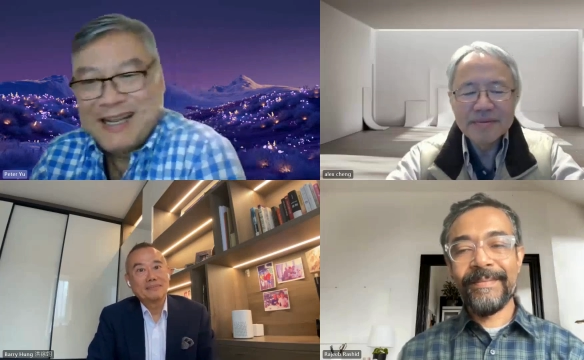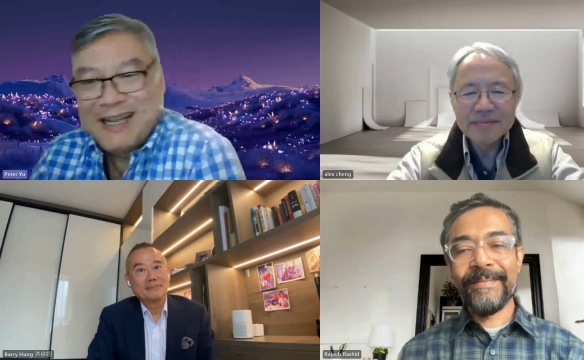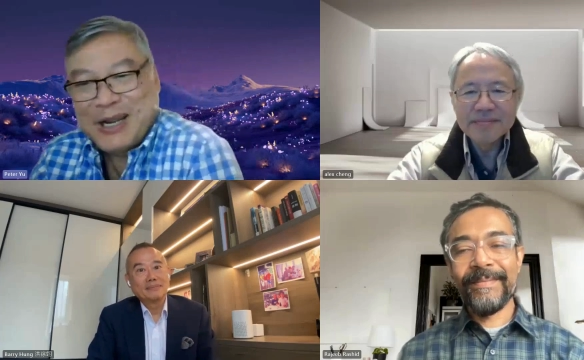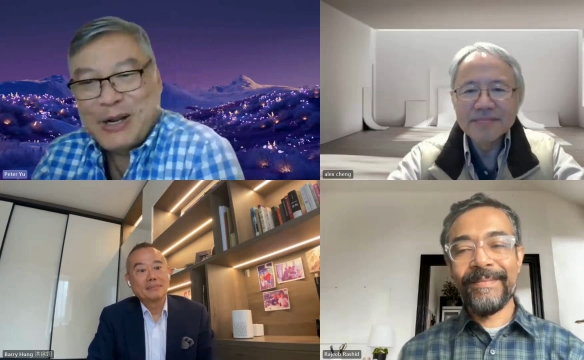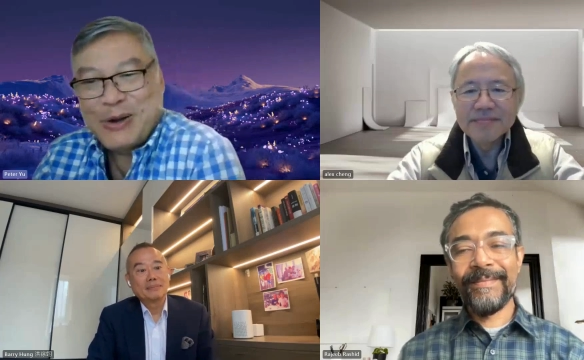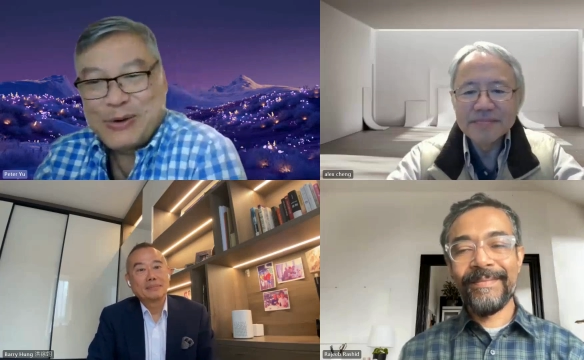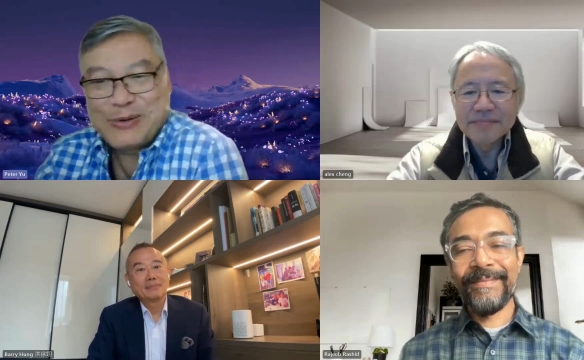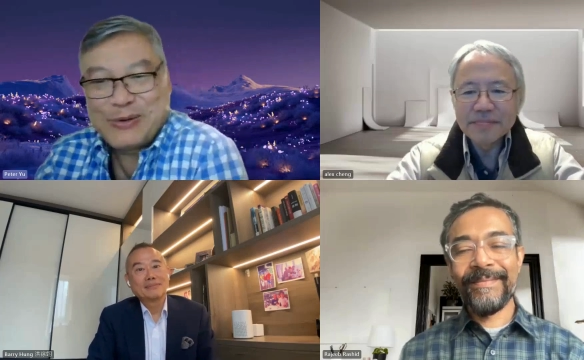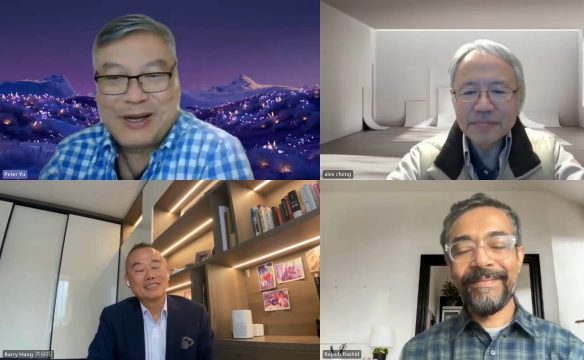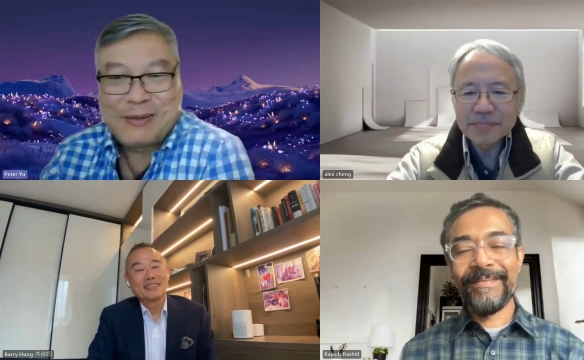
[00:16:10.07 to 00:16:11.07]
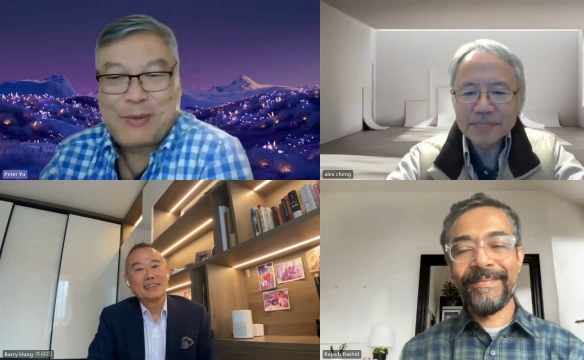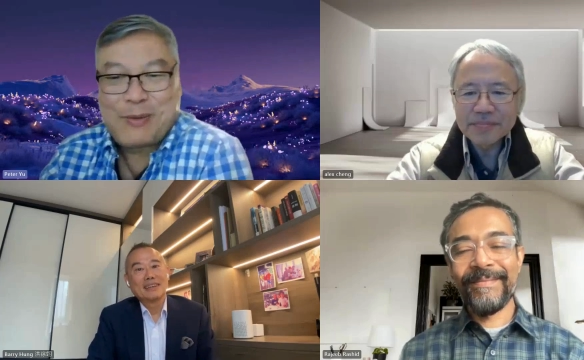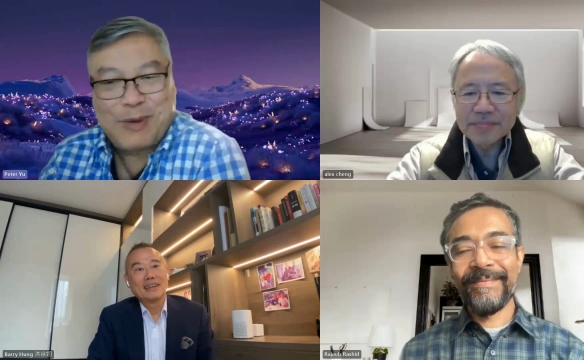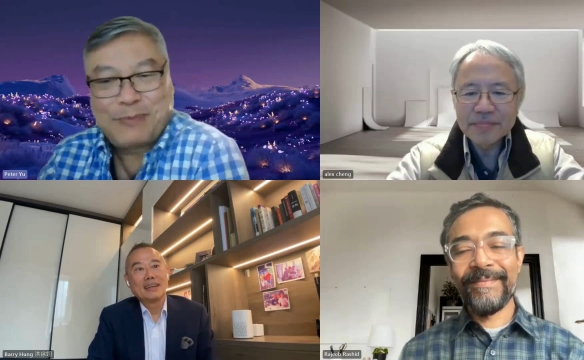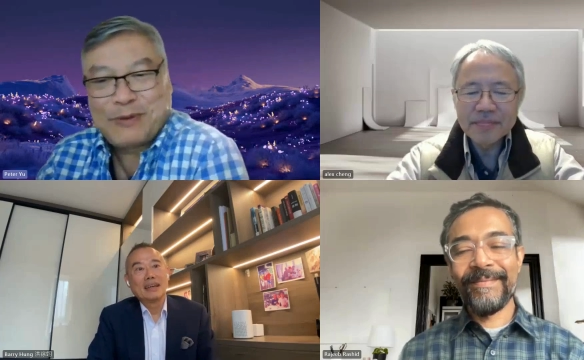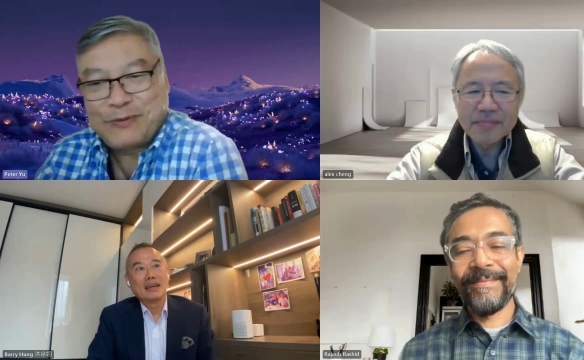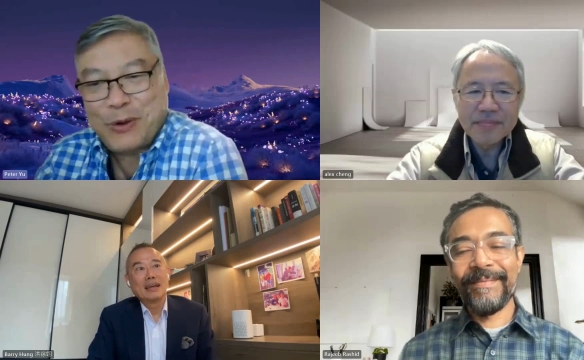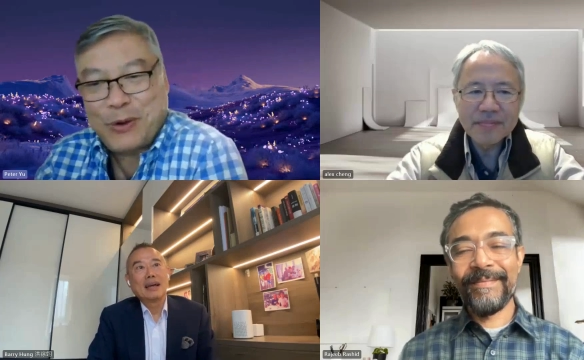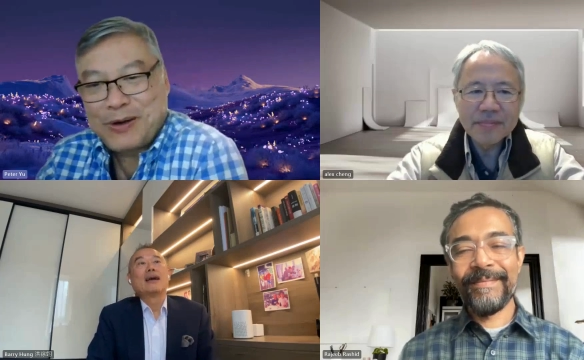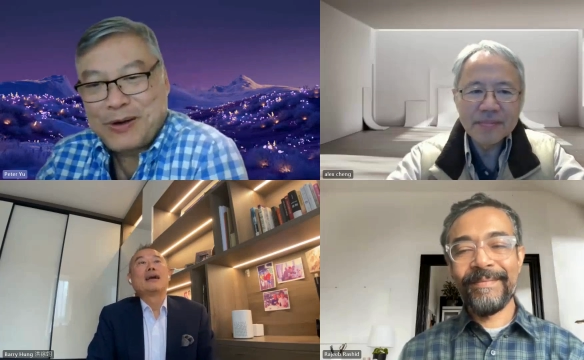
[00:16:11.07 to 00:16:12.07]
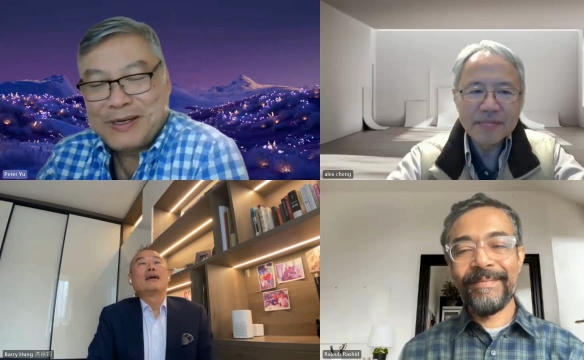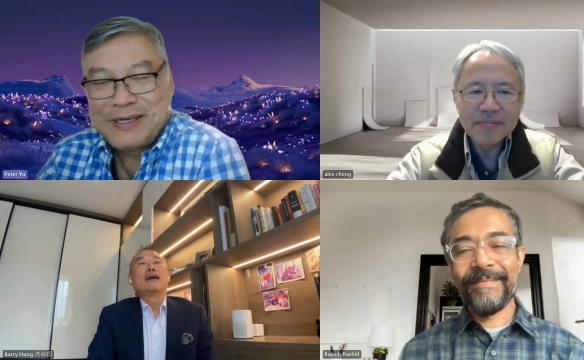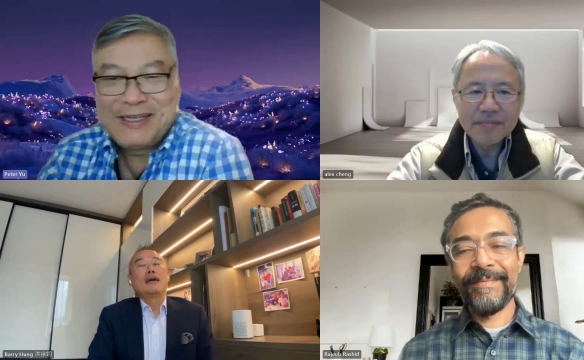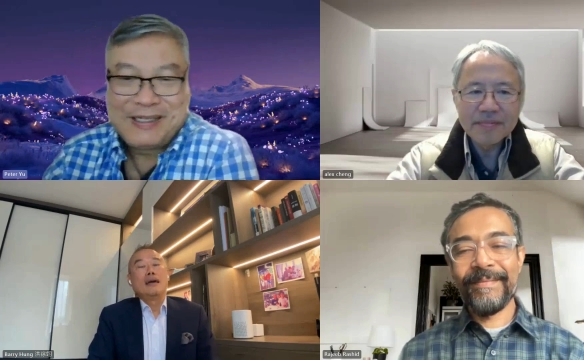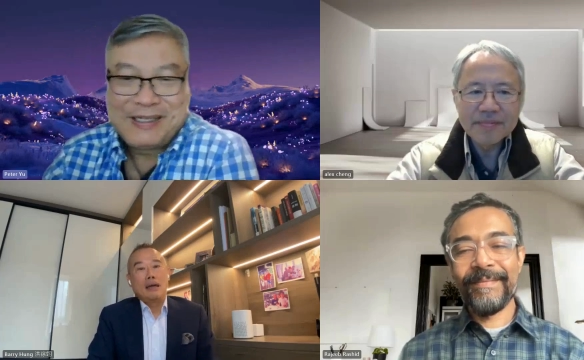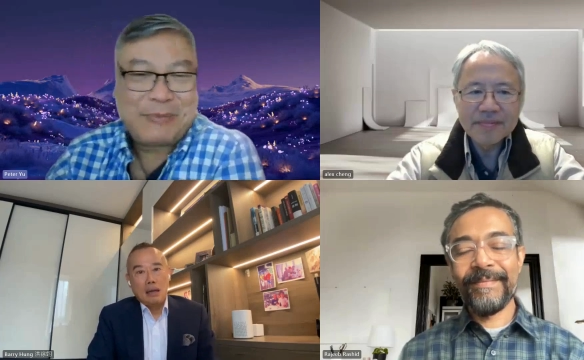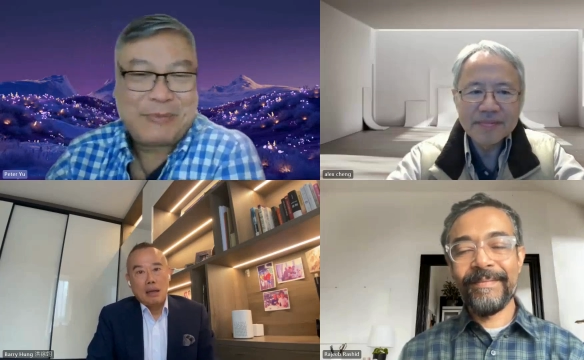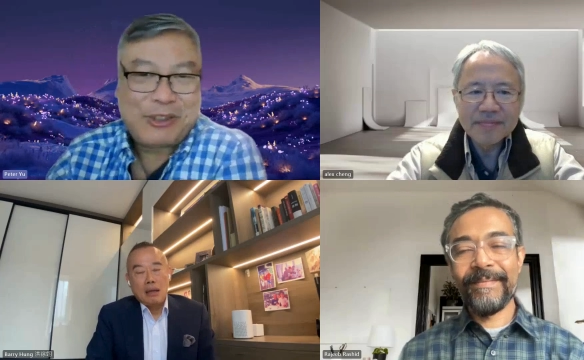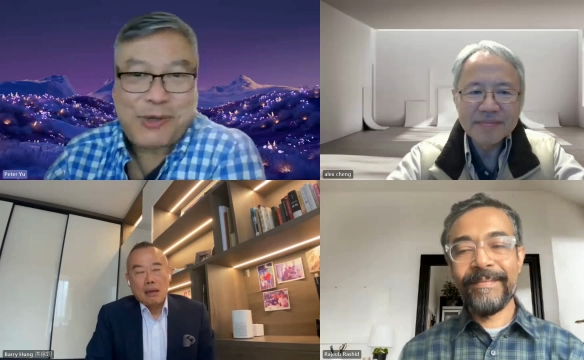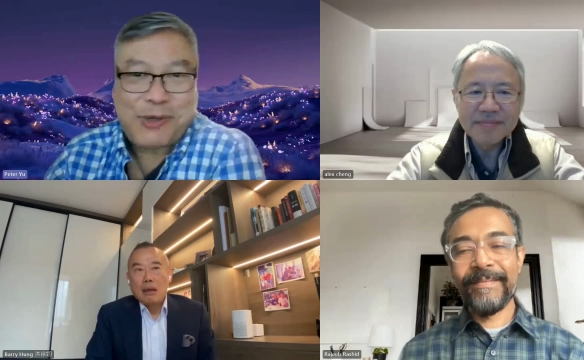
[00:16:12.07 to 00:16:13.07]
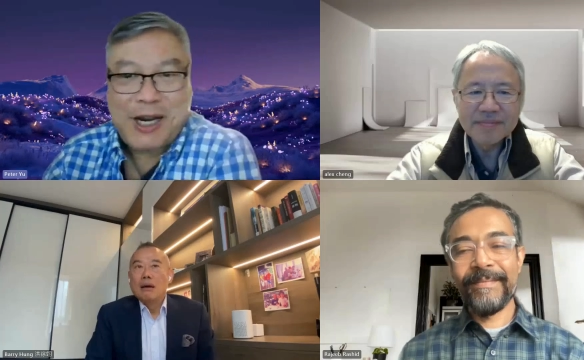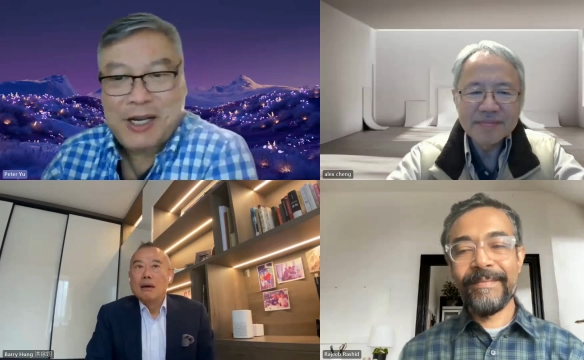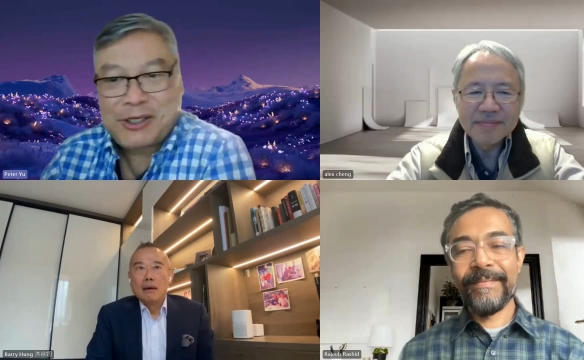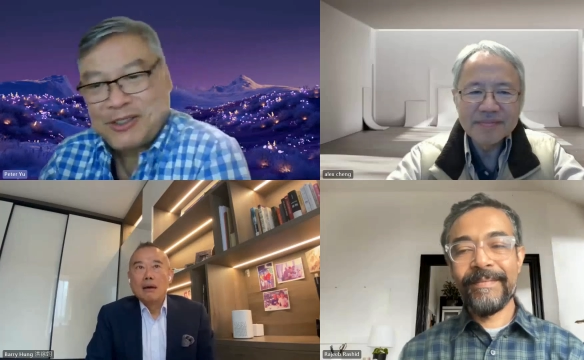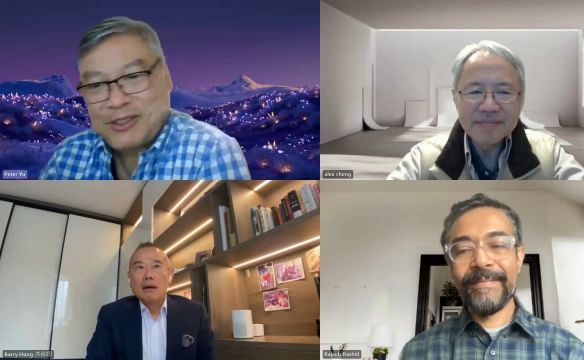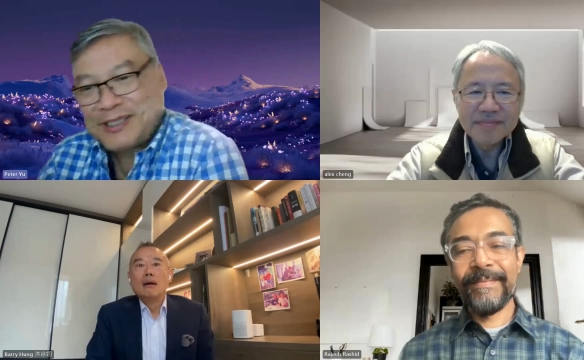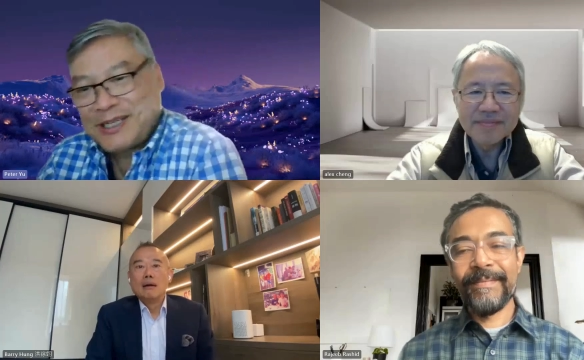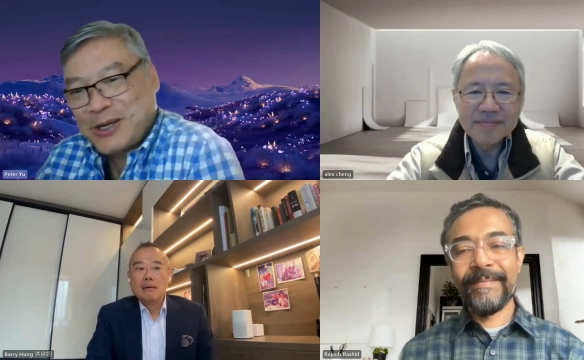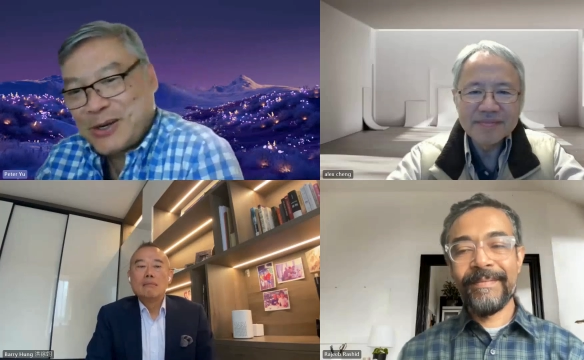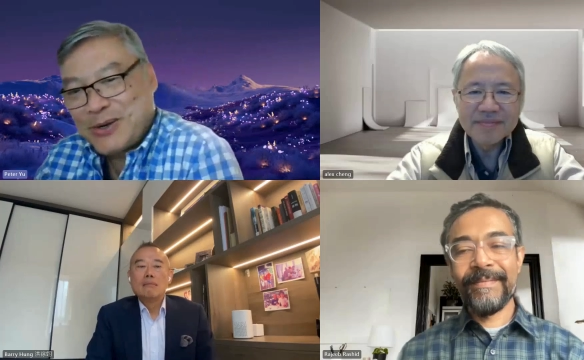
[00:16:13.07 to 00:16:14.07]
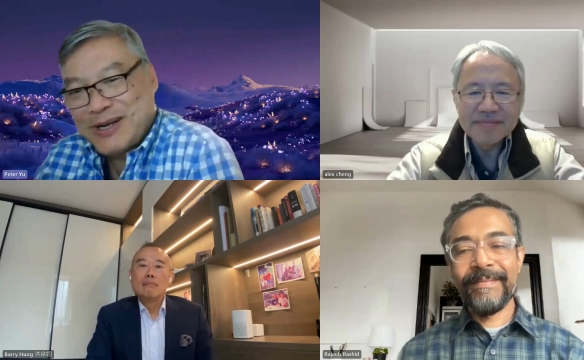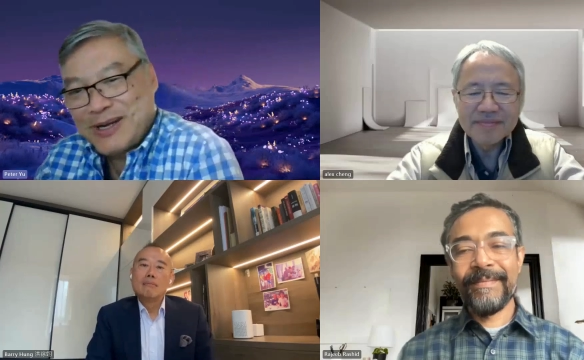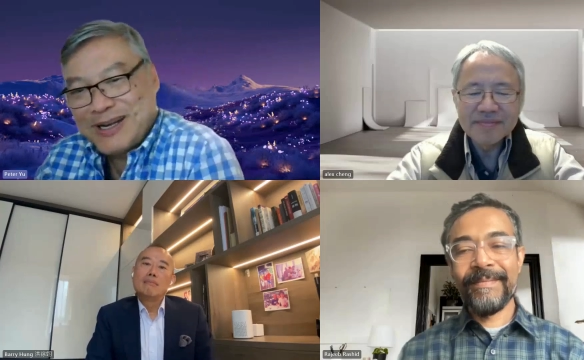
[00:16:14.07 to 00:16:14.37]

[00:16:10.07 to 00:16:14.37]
Speaker 1: but, you know, uh, mop up the floor, dump the trash, you know,